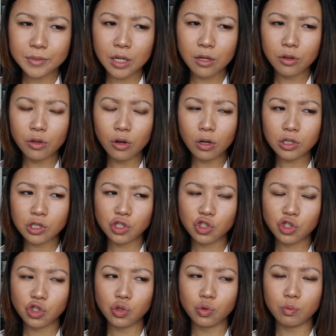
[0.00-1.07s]
not
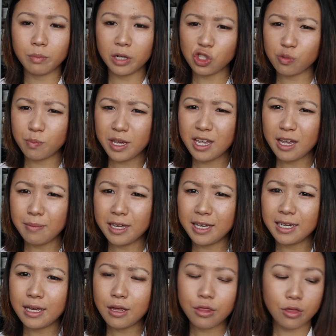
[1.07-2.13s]
too much makeup
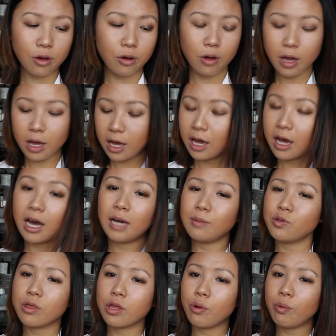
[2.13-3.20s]
lately, so I'm
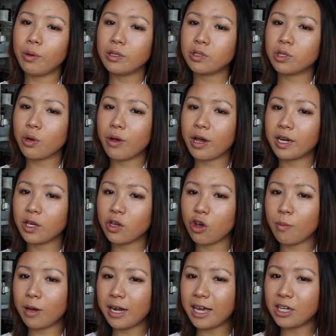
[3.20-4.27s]
just going to go ahead and curl
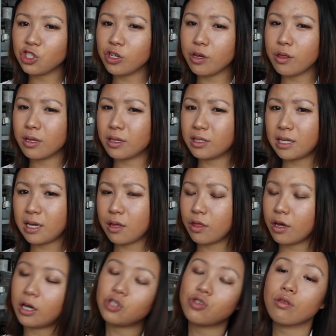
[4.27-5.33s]
my lashes, and these
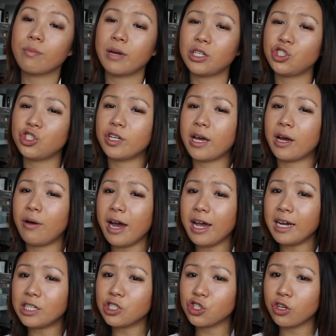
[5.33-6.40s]
are just my Chanel
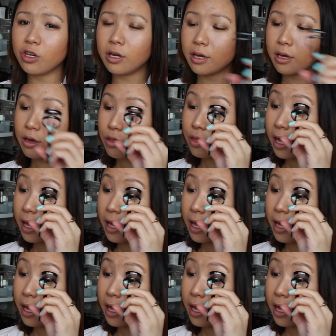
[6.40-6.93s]
eyelash curlers.